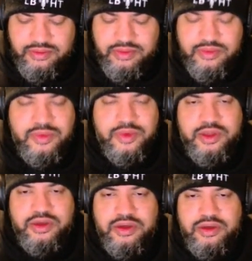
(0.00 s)

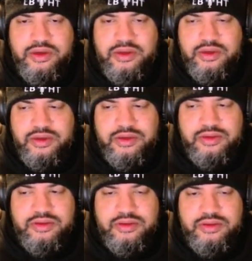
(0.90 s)

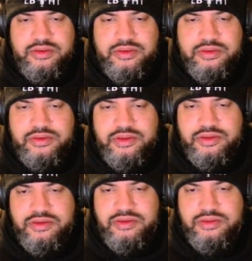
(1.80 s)

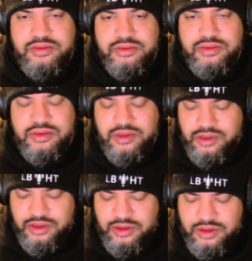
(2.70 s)

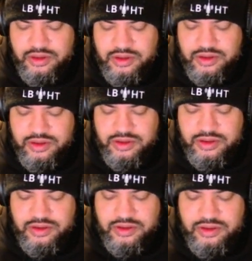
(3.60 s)

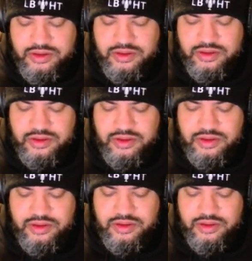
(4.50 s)

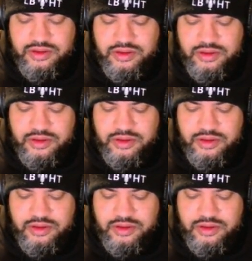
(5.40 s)
This person isn't speaking.